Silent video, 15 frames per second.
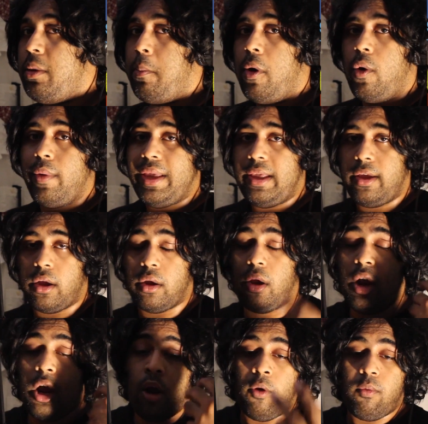Omoi here.
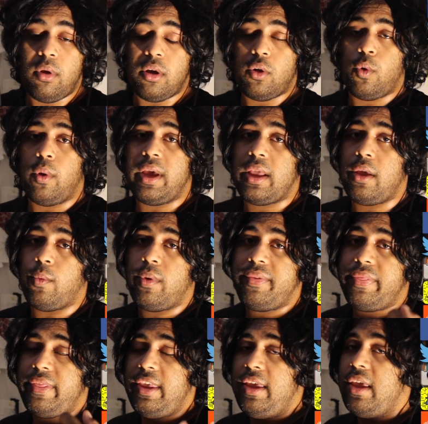Real quick
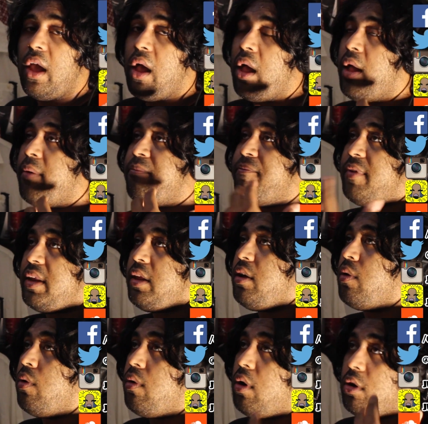with the
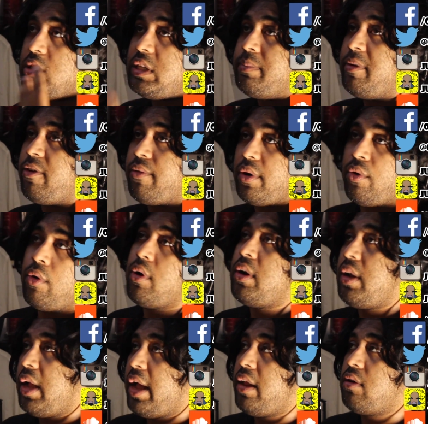video, Ultimate
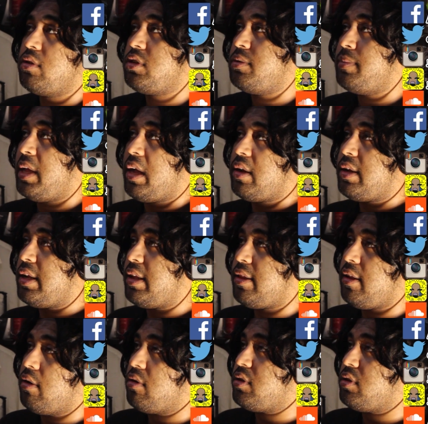Recording Guide, Ultimate, how to get the